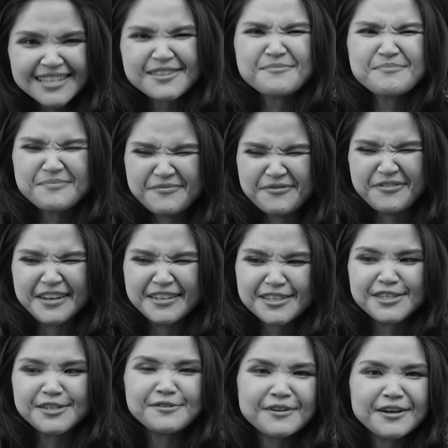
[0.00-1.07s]
add some
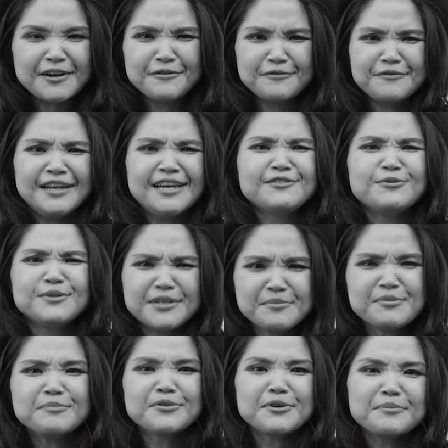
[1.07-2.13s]
Frenchy kind of flair to it
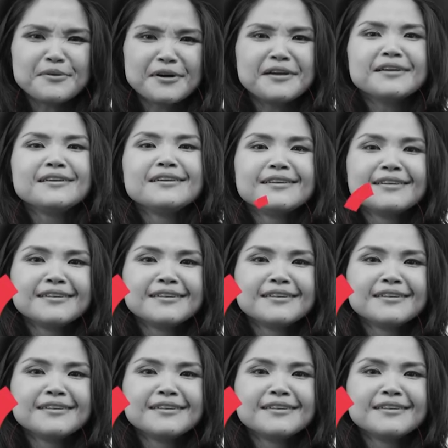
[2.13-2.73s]
and people will cry.